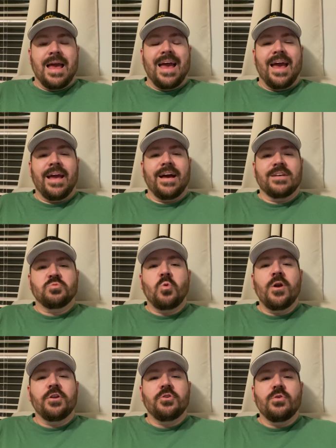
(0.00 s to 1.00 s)
Hey guys,
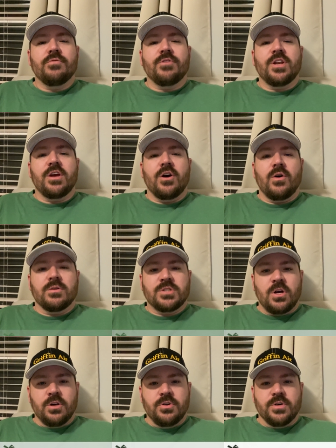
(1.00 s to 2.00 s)
want to do a video. I was
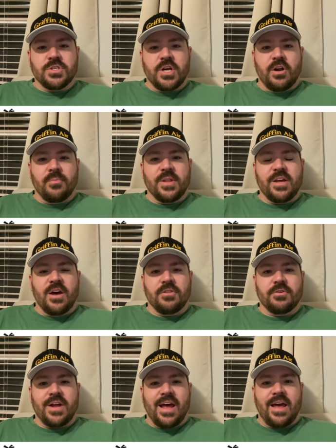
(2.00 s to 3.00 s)
talking to a gentleman the other
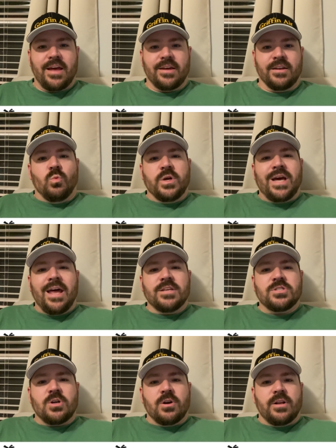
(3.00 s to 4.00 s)
day and we kind of
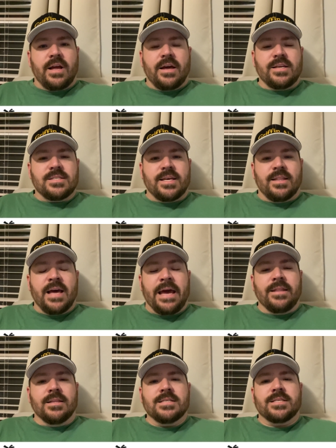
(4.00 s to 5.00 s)
started out. He said, hey,
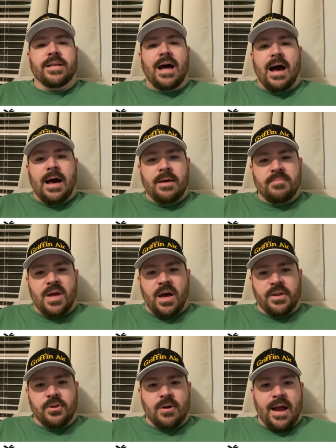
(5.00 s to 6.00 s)
listen, I'm
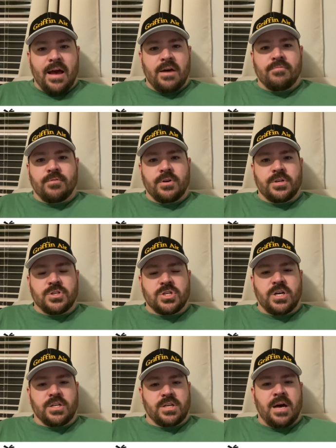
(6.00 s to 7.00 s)
not your average
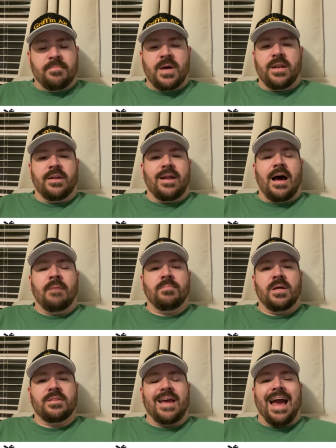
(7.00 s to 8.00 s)
customer. I'm not an, I'm
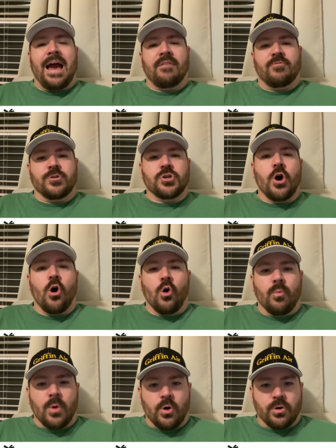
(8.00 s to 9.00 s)
not the average
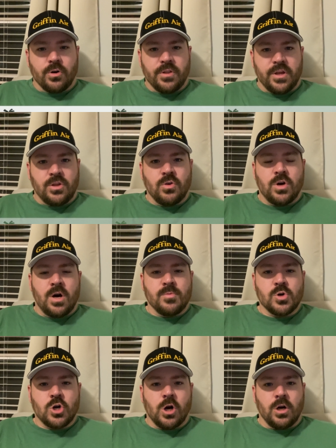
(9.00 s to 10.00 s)
homeowner that you come
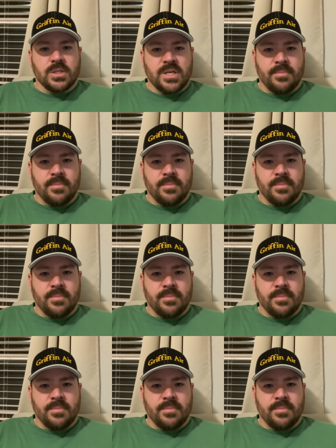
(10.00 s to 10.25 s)
across.